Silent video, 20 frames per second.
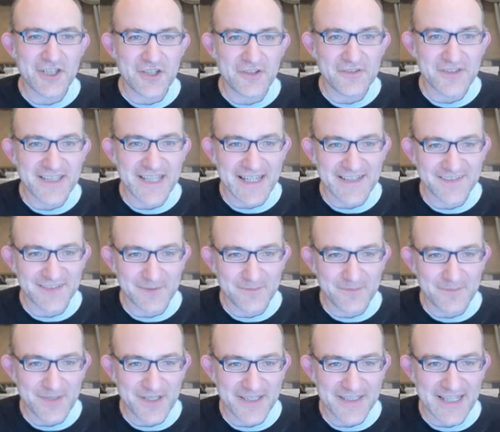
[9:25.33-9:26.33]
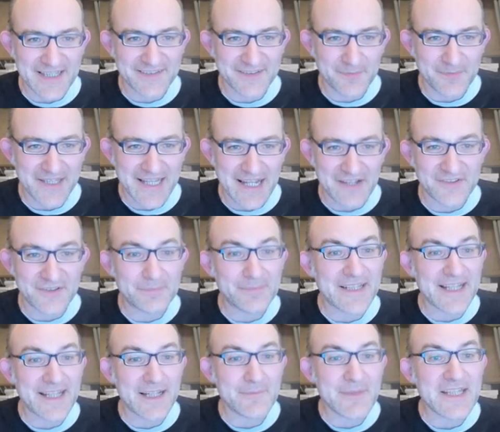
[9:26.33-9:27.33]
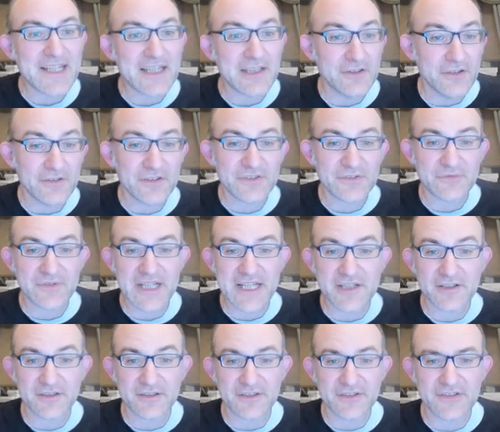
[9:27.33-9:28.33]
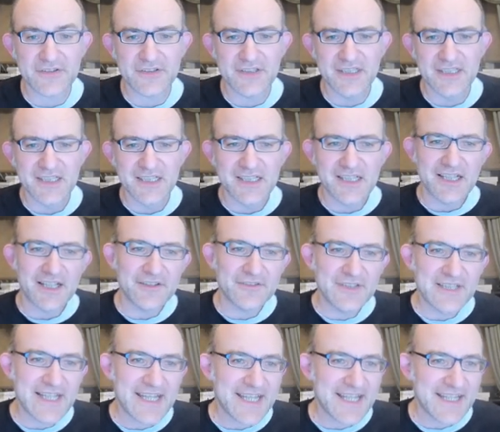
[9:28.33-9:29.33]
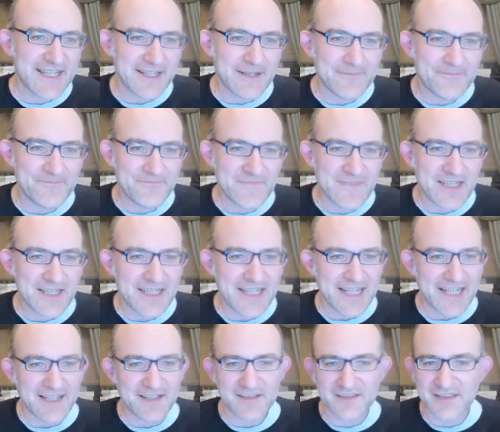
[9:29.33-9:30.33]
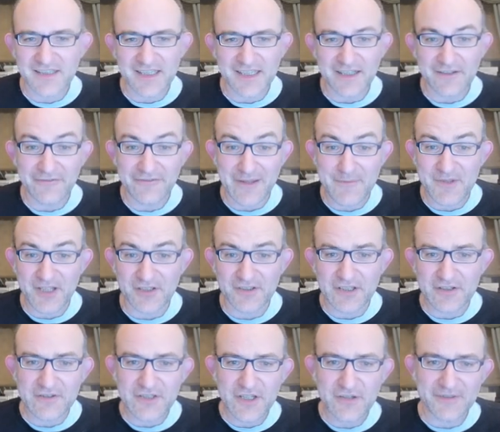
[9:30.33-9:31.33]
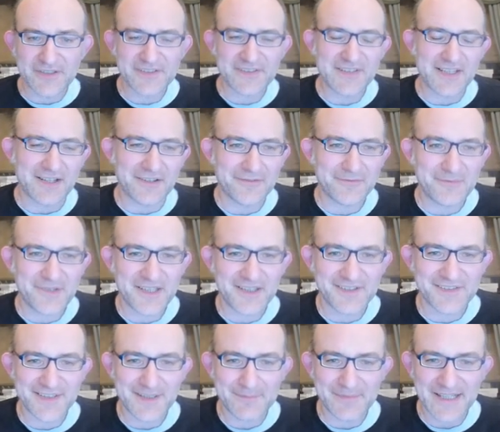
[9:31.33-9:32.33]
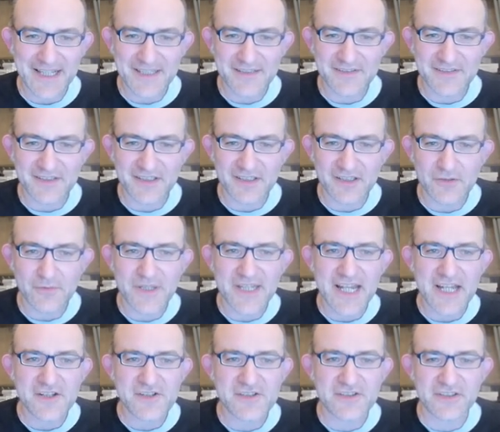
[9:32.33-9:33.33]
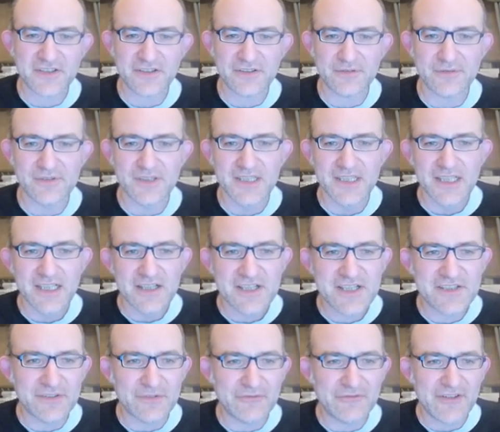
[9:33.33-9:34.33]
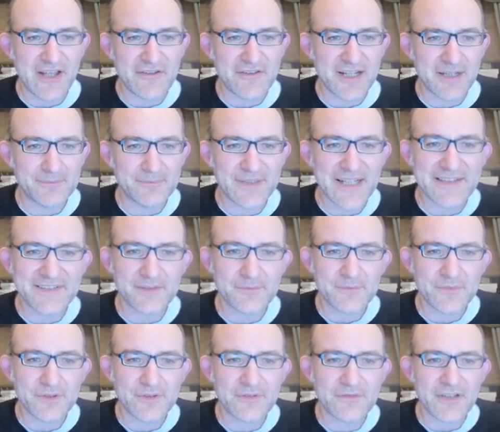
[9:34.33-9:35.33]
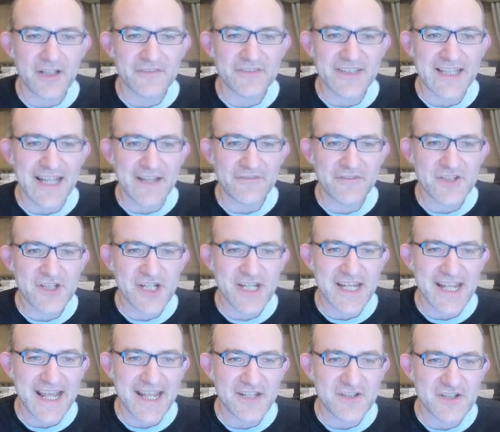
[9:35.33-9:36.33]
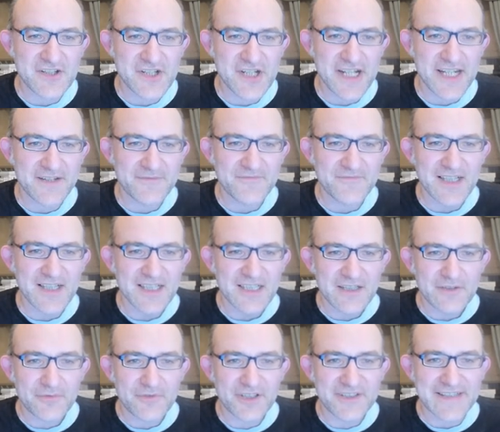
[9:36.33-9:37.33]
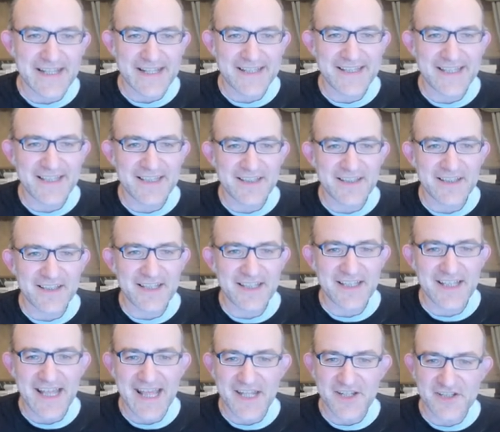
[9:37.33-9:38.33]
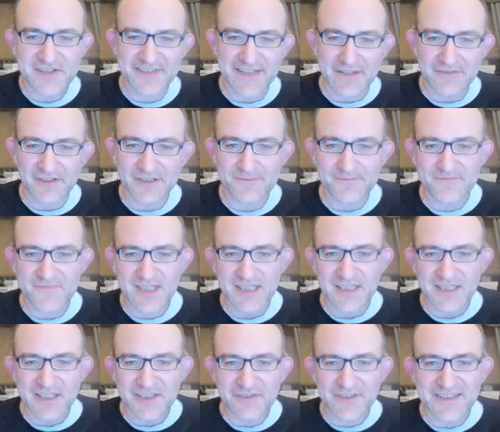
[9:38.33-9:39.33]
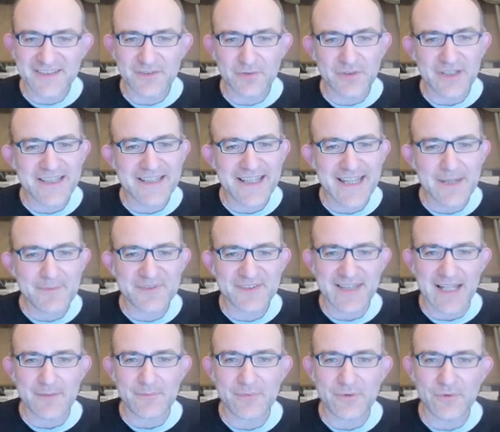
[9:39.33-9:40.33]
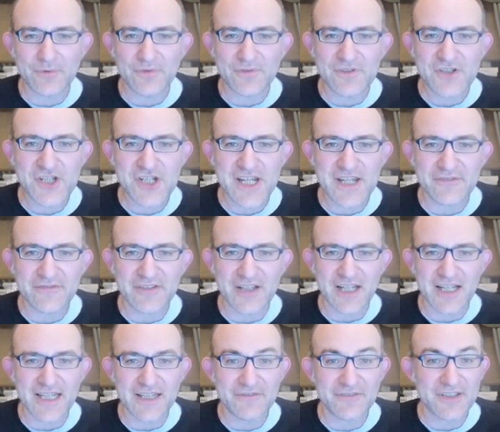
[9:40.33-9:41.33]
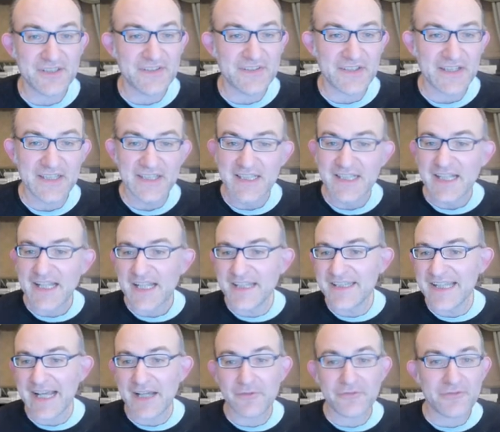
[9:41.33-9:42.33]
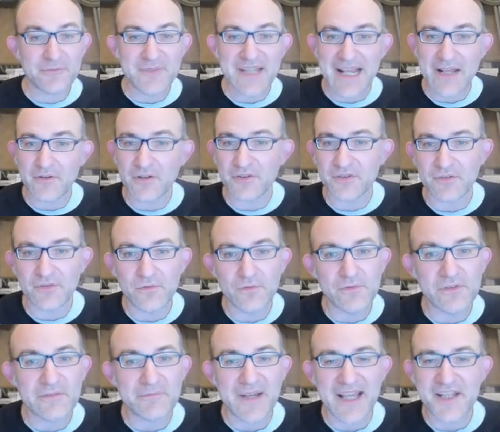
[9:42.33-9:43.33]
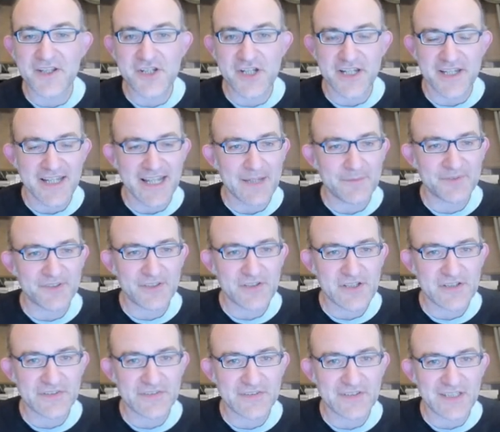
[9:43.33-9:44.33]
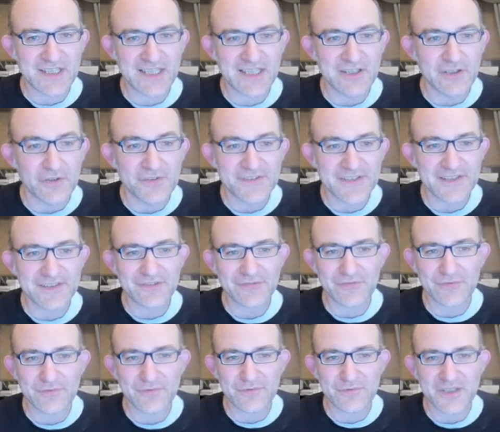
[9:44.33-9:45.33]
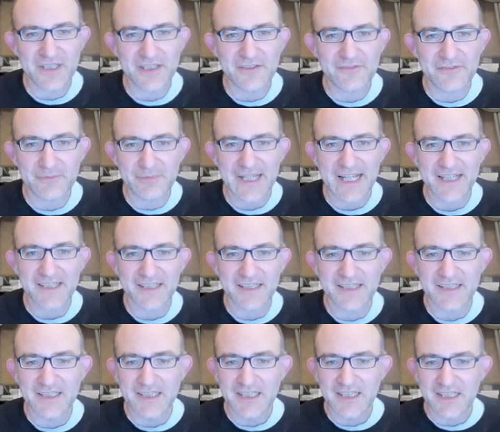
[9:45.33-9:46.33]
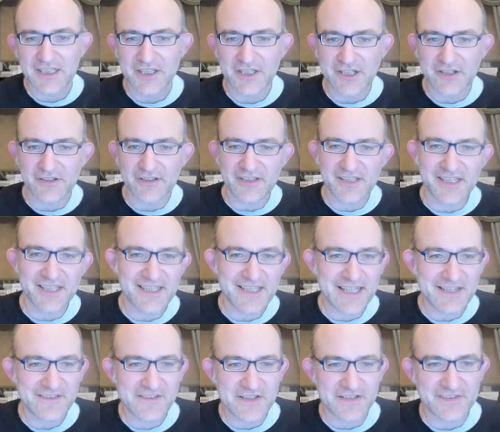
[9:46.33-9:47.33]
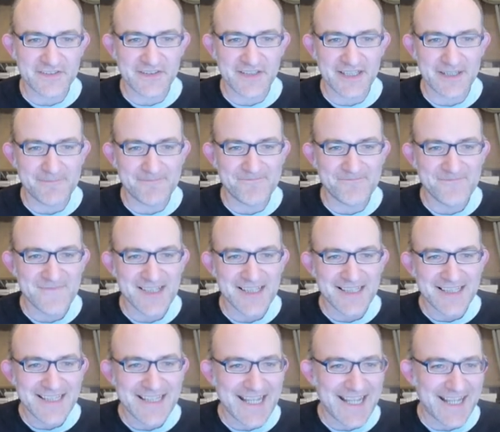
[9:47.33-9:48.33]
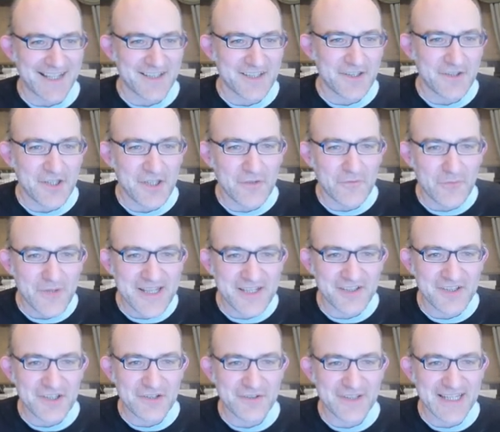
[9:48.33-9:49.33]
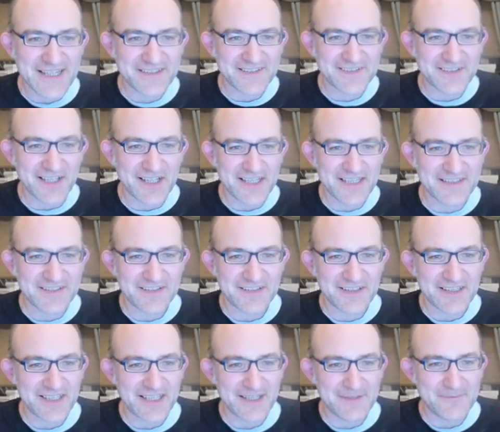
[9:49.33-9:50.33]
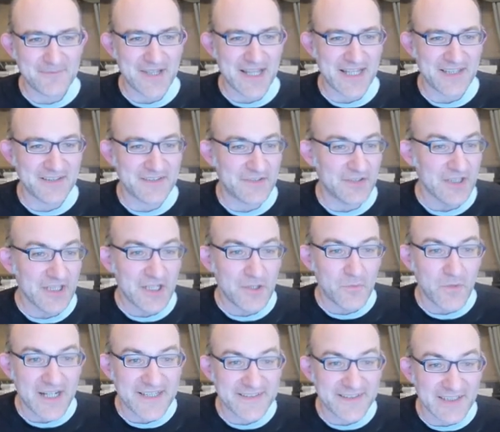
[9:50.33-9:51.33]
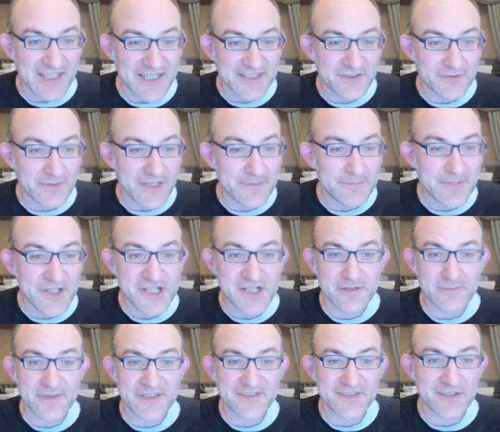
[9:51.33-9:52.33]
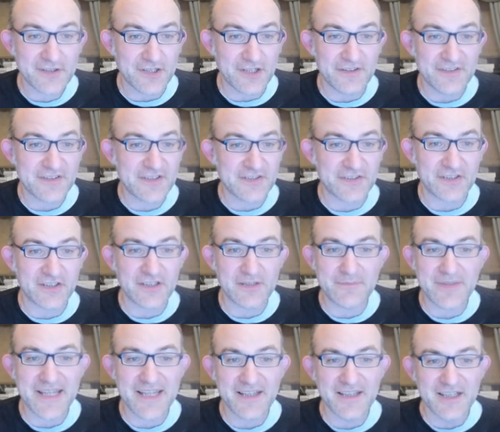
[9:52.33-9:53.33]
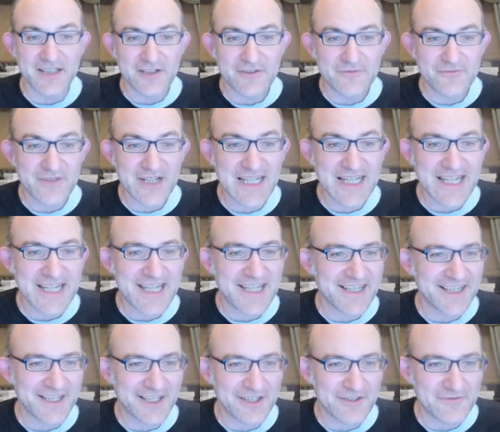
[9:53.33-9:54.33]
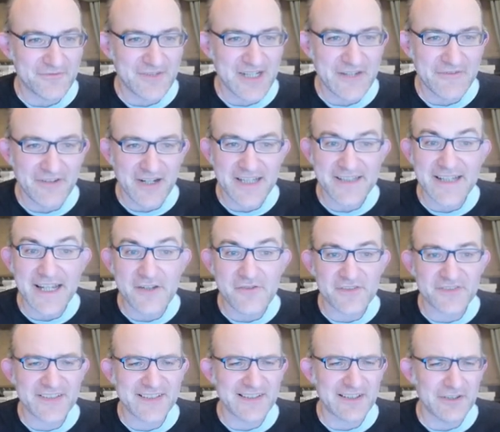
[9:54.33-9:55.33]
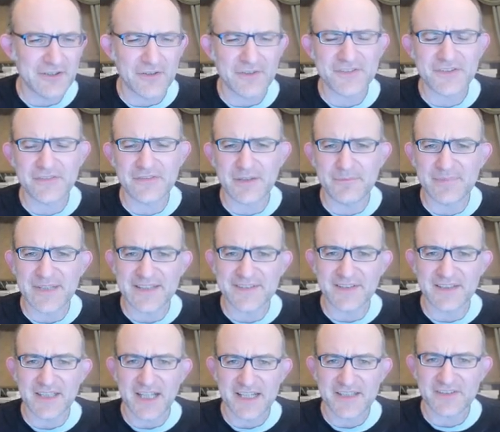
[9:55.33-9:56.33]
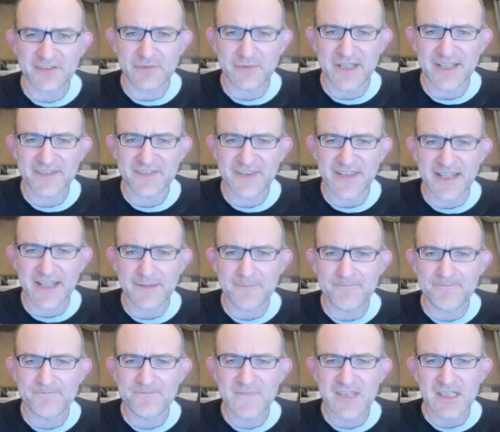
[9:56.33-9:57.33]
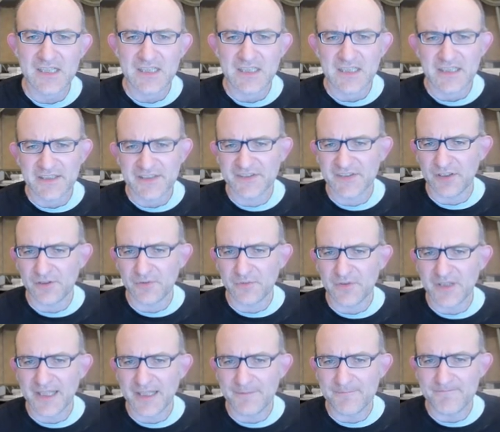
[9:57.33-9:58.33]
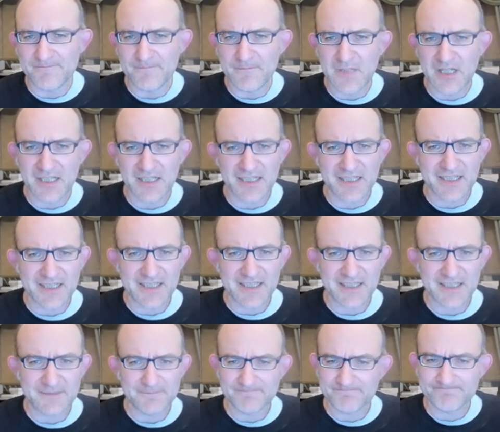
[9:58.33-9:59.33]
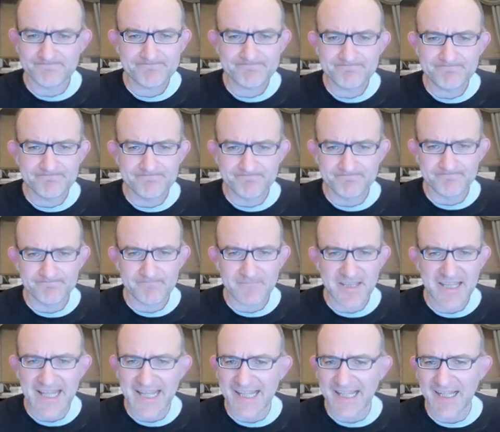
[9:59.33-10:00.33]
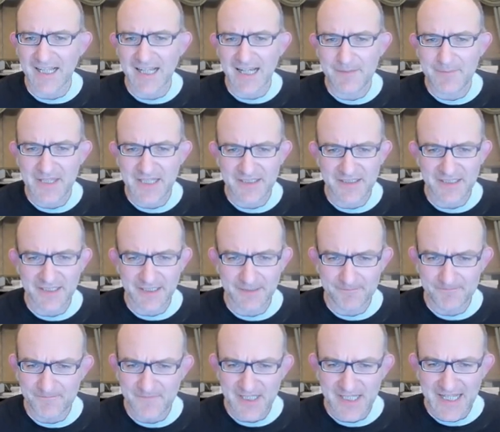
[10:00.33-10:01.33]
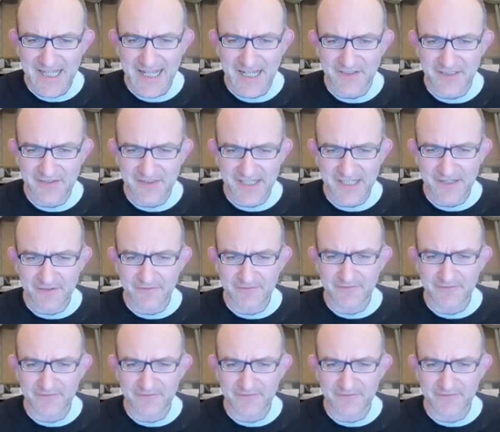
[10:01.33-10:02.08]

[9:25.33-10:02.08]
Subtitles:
get some counterplay. I mean, it looks really good. Only, Fabiano knew his stuff because he played Queen H2, which is a very unpleasant move after FG, HG, we're attacking H7. So it sort of keeps that pawn on G5, and now from now on, all of my engine games are just losses for black. You know, it's just, you've weakened your king side, and white's light squared bishop is, you know, it's just going to be really, really very dangerous. There's lots of unpleasant light squares there. So, how did the Vachier